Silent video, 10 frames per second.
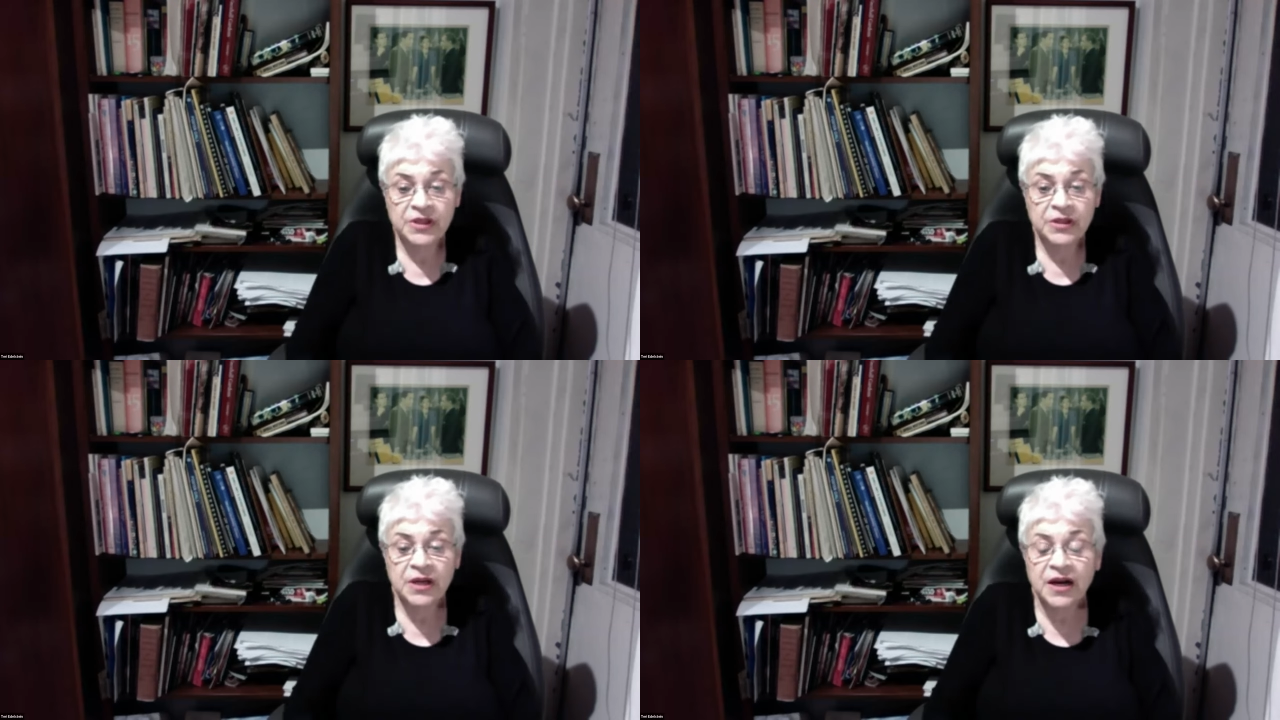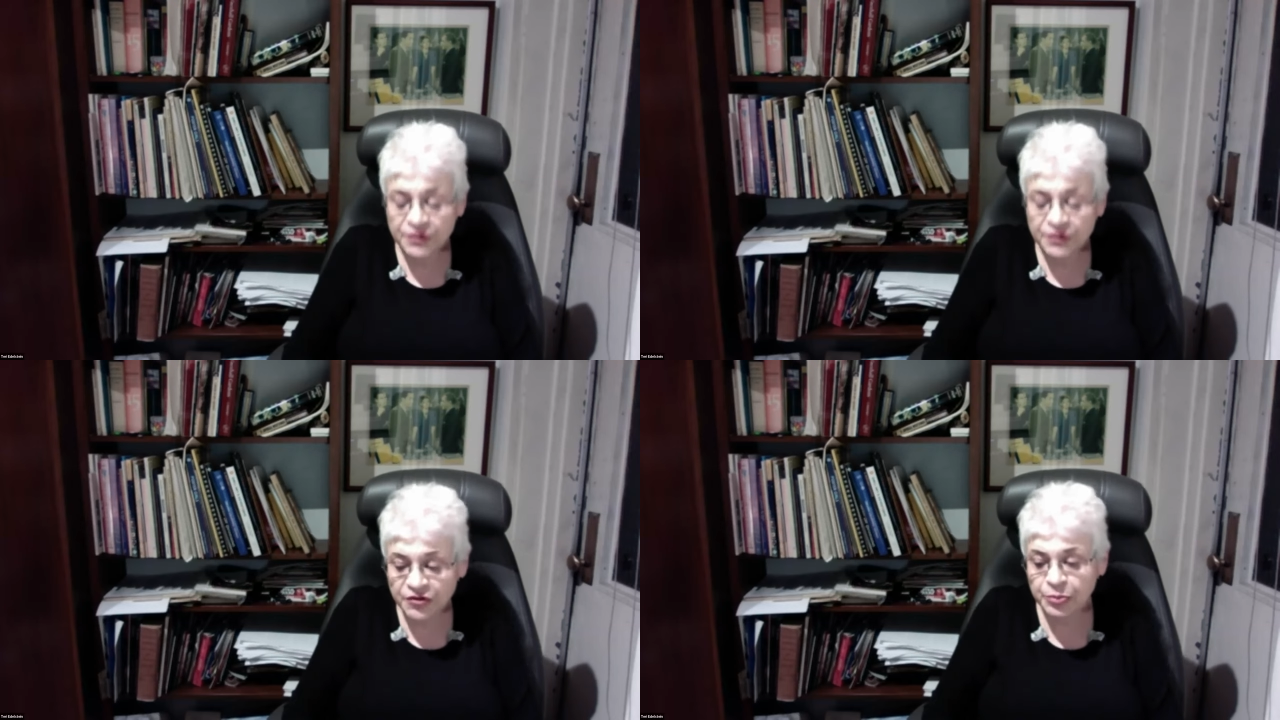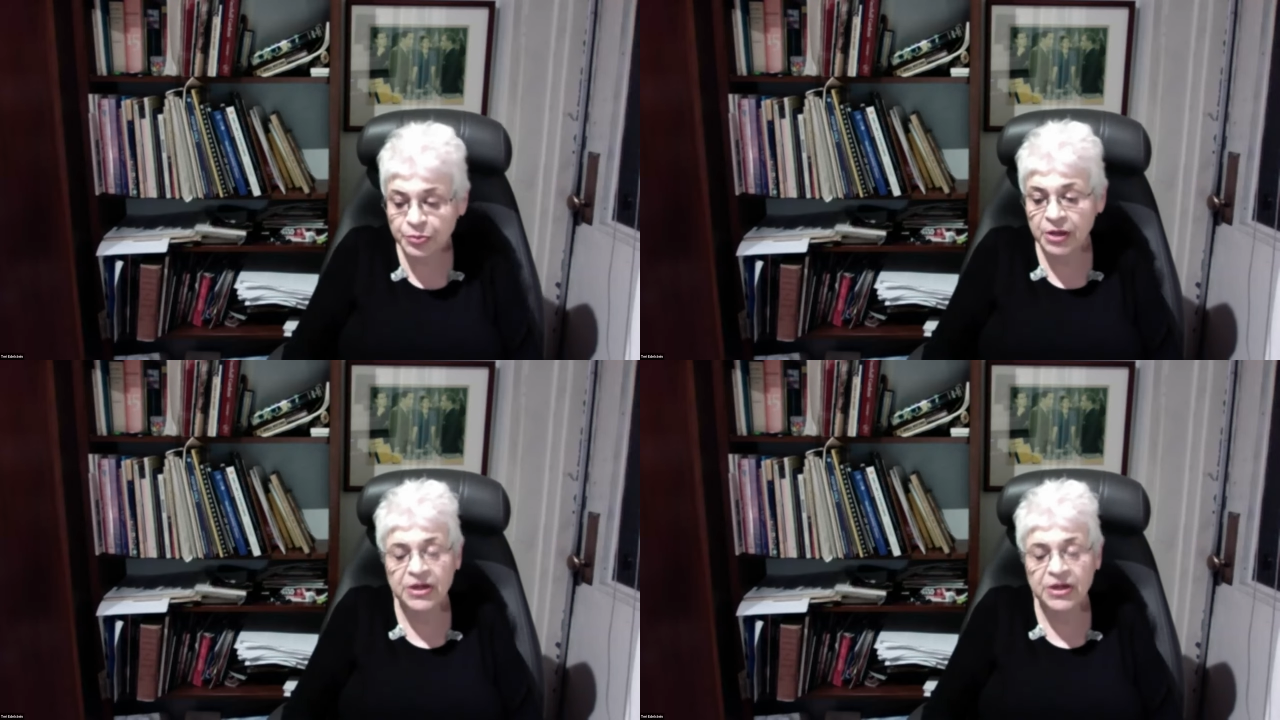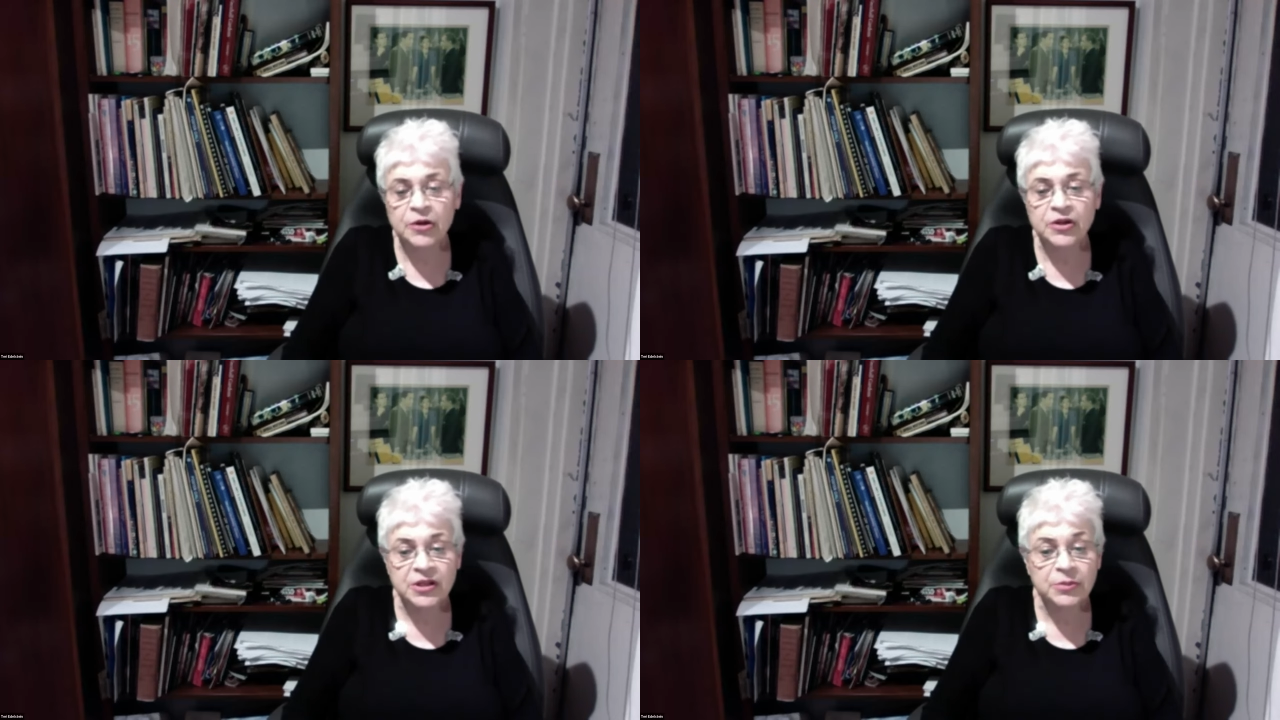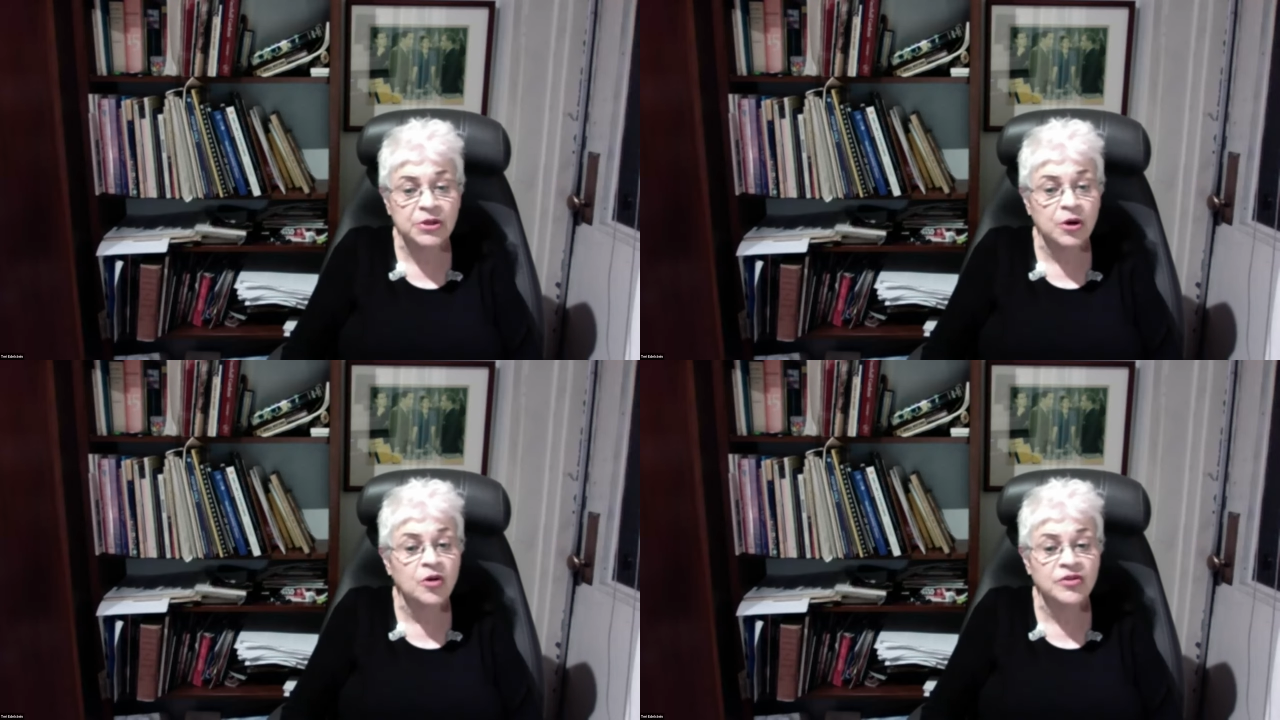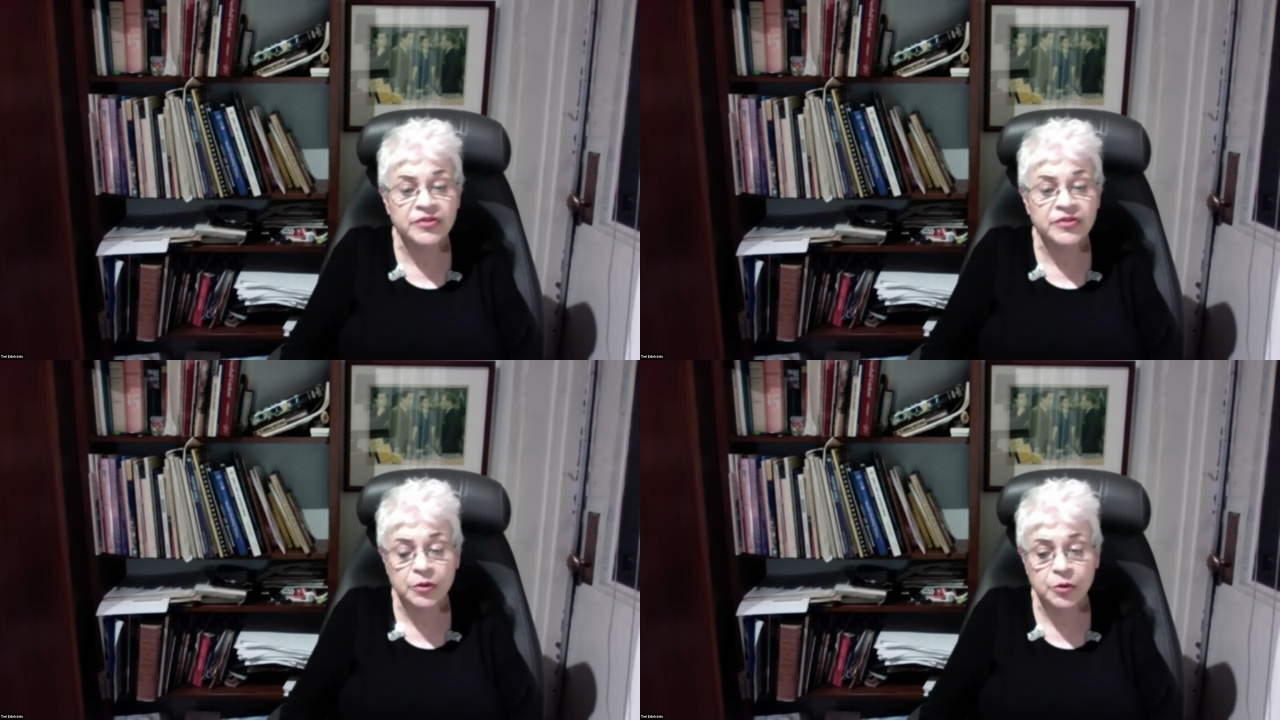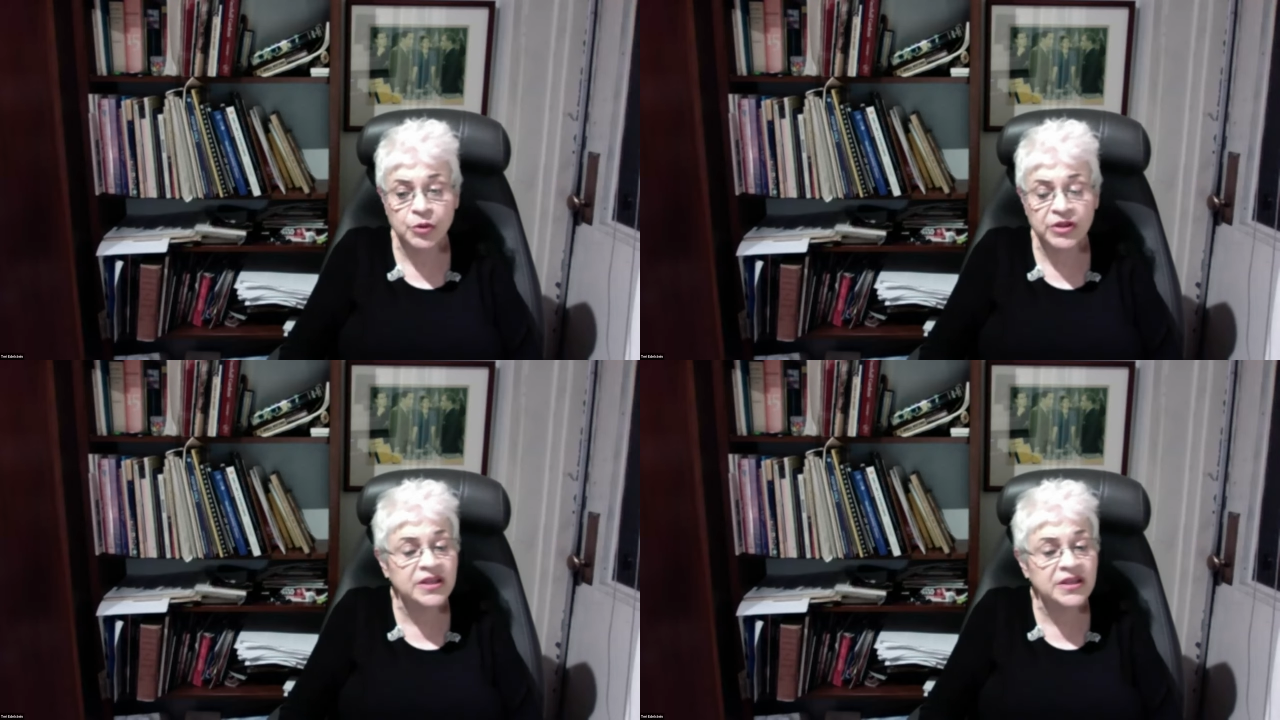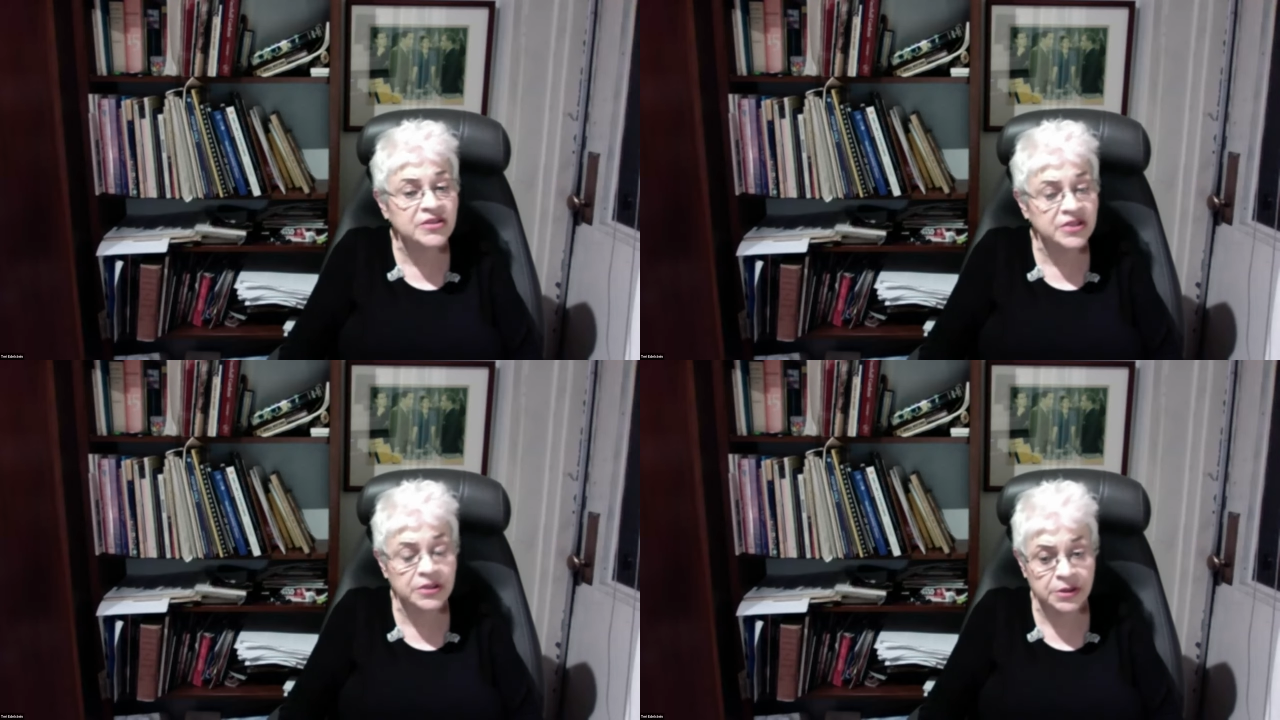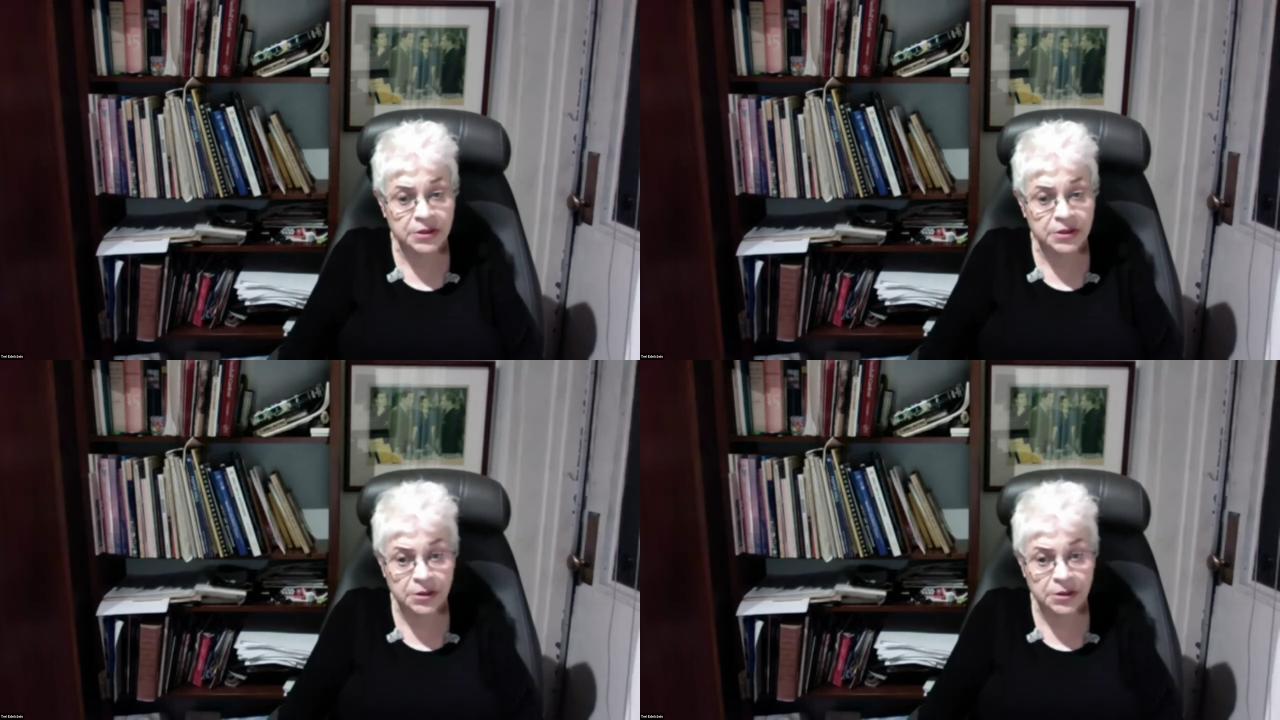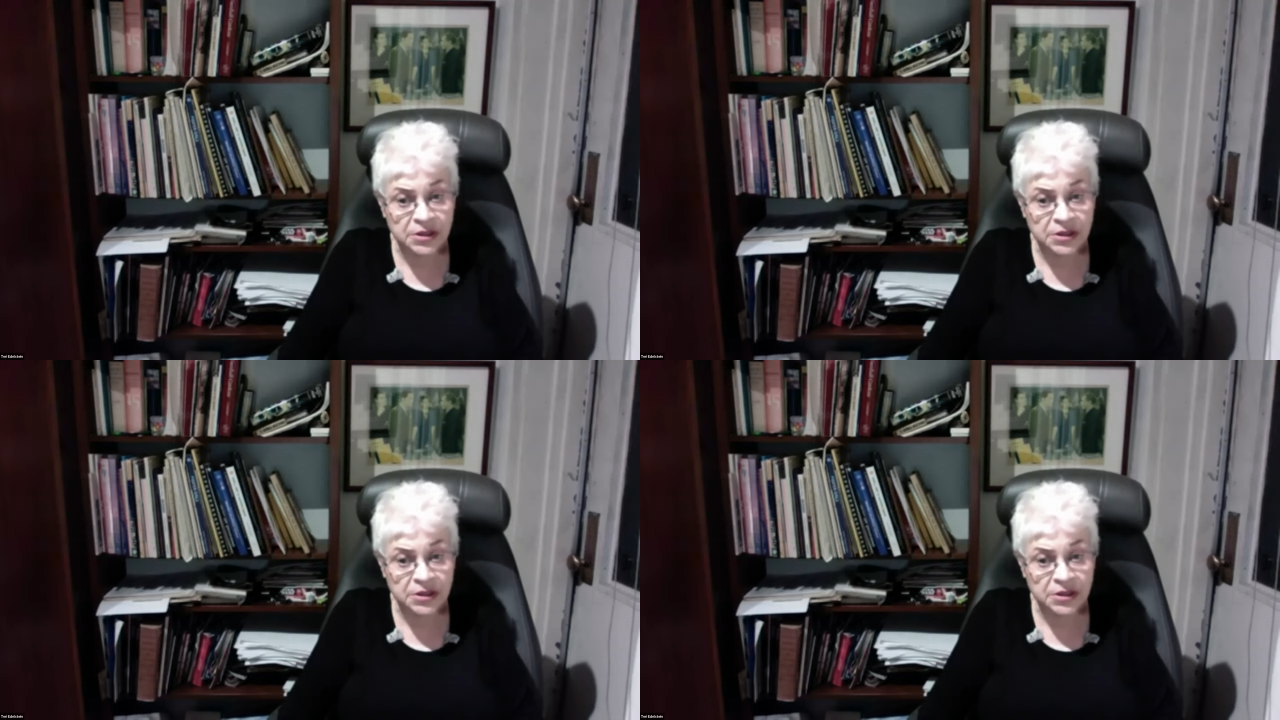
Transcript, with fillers: covers primarily, but also with interior